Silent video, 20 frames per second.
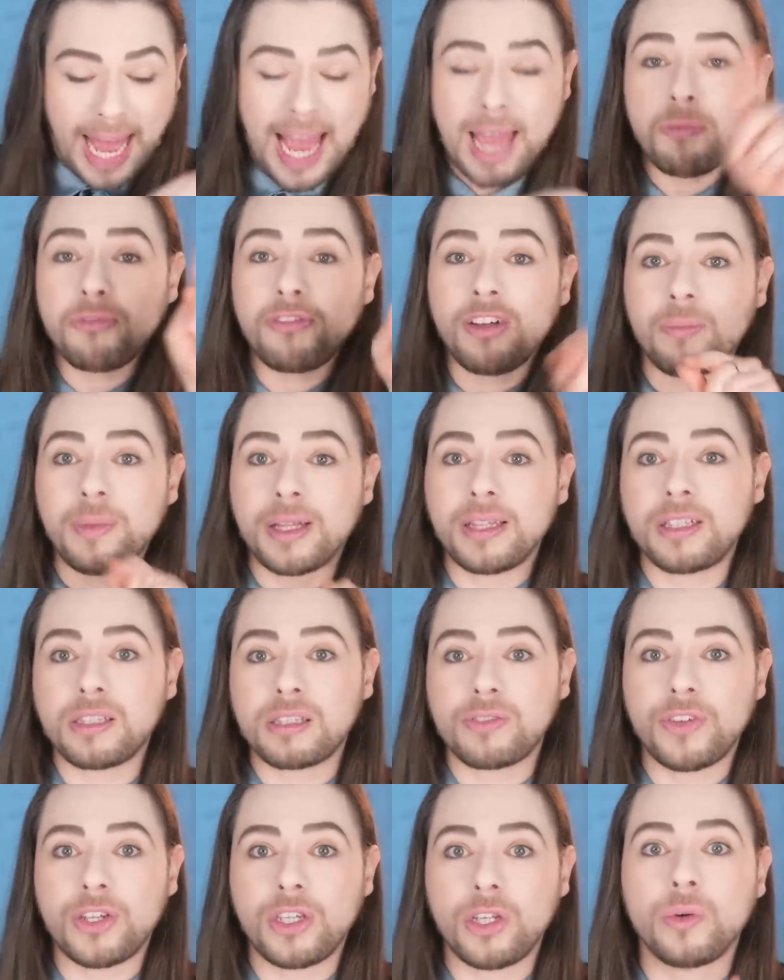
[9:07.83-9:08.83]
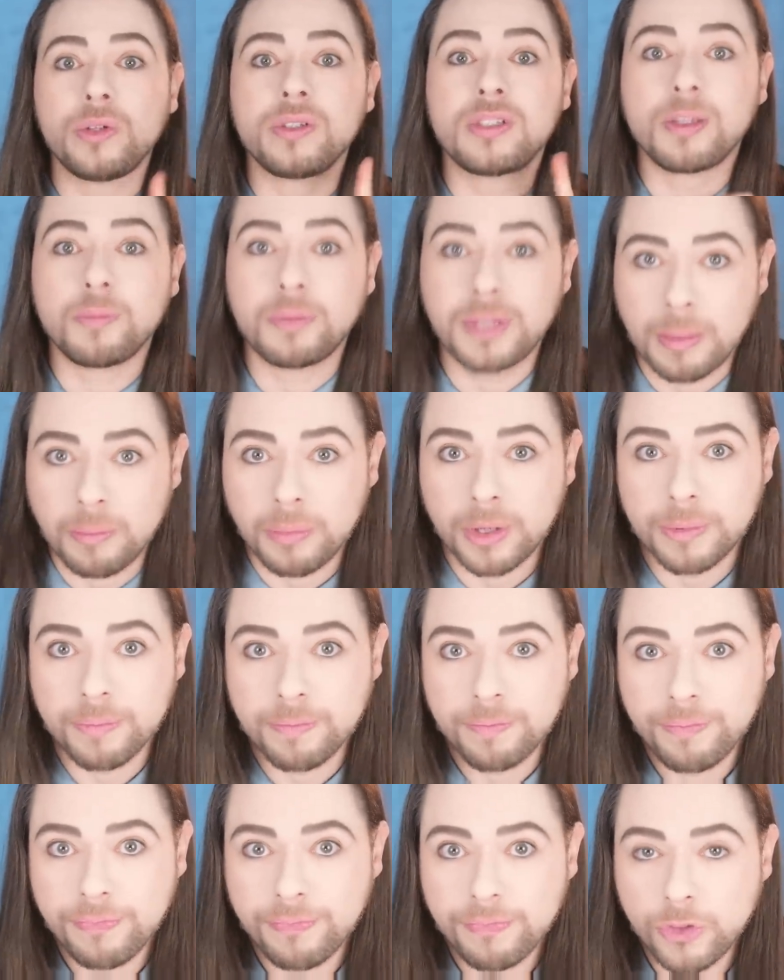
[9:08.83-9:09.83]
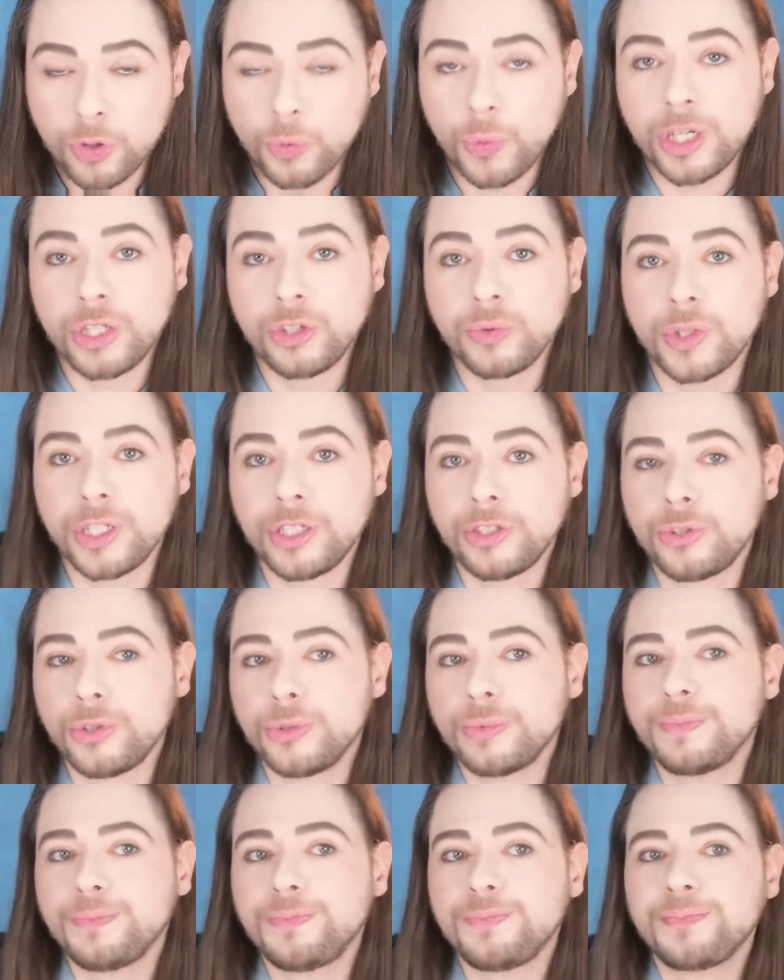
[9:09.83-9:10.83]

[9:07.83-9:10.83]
I'm filming this video in September 2022.